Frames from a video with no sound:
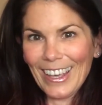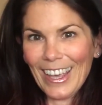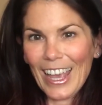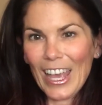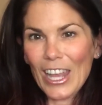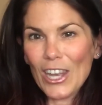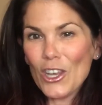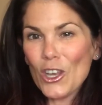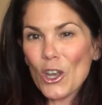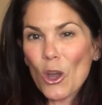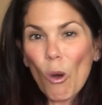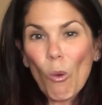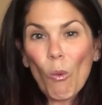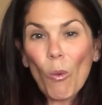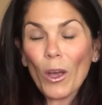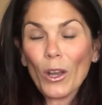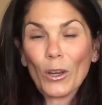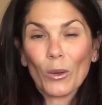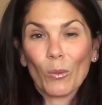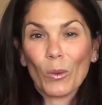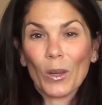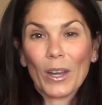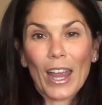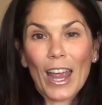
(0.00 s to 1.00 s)
and no
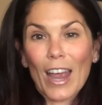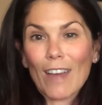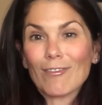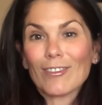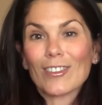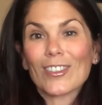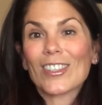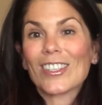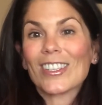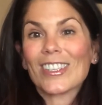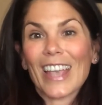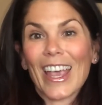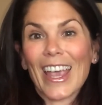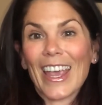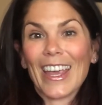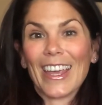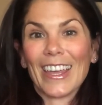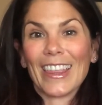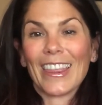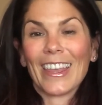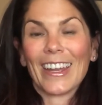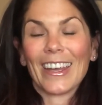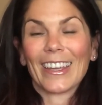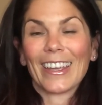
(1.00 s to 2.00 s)
one would ever
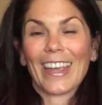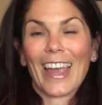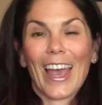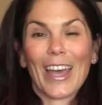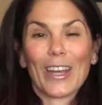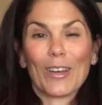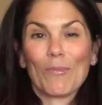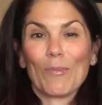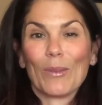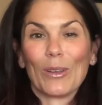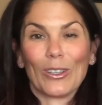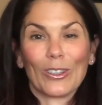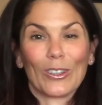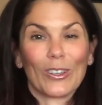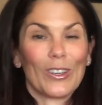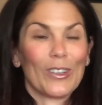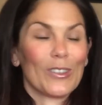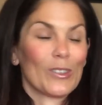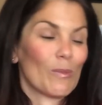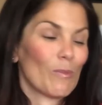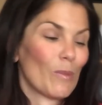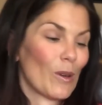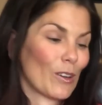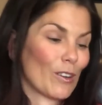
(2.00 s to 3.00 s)
say that a caterpillar
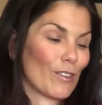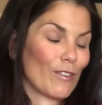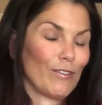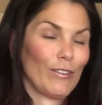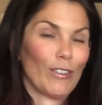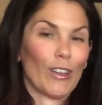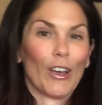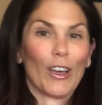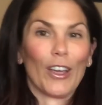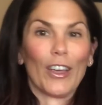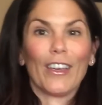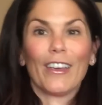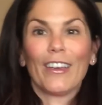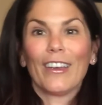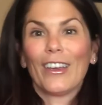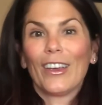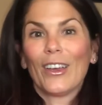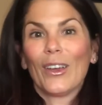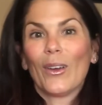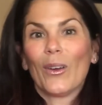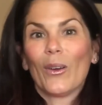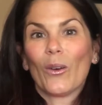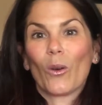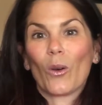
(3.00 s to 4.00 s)
is a butterfly
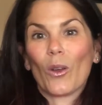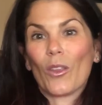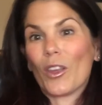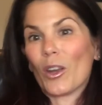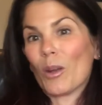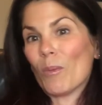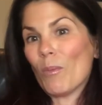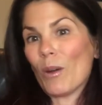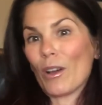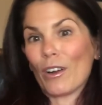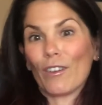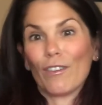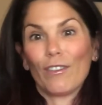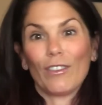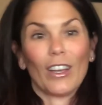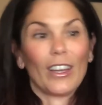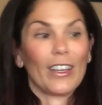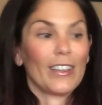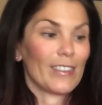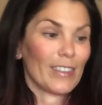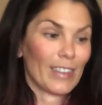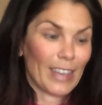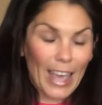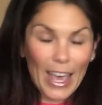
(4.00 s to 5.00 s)
or that a butterfly
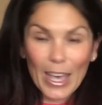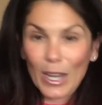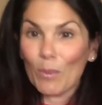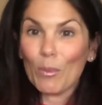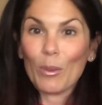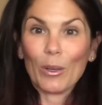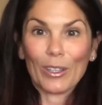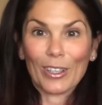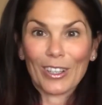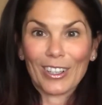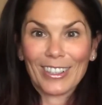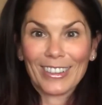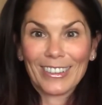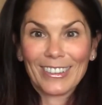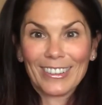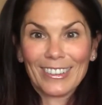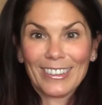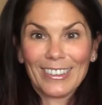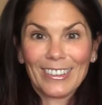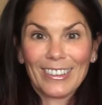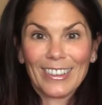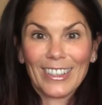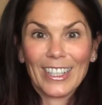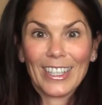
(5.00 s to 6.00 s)
is a caterpillar.
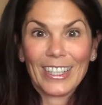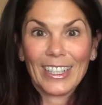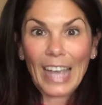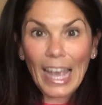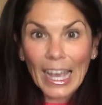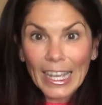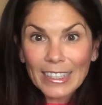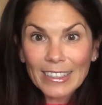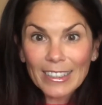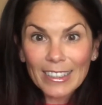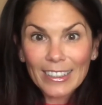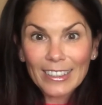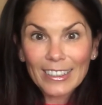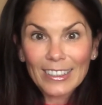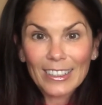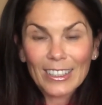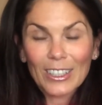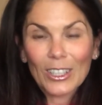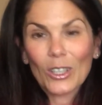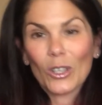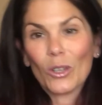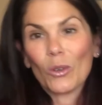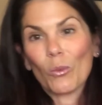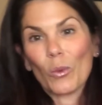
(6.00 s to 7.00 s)
Yet,
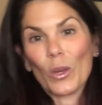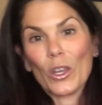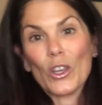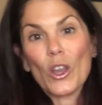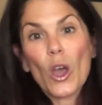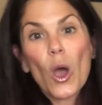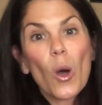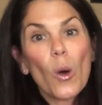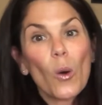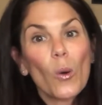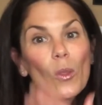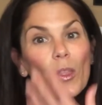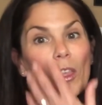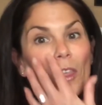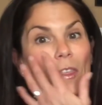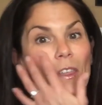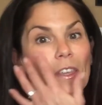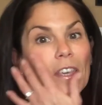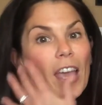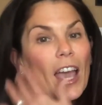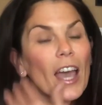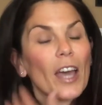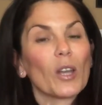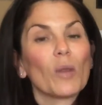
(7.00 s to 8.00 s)
we know that the
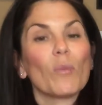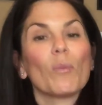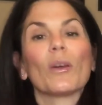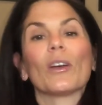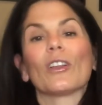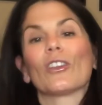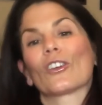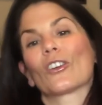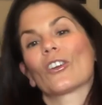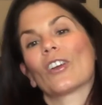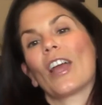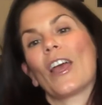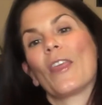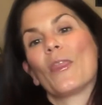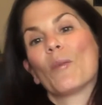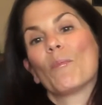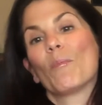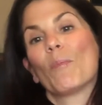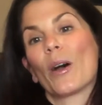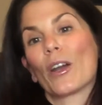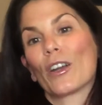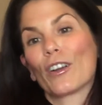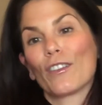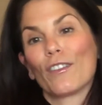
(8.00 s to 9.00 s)
caterpillar and the
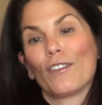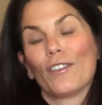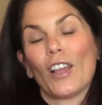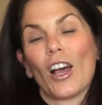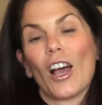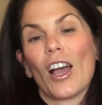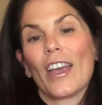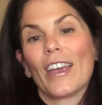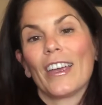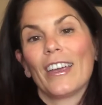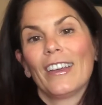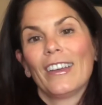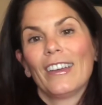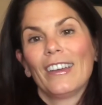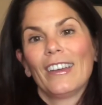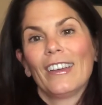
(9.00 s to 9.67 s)
butterfly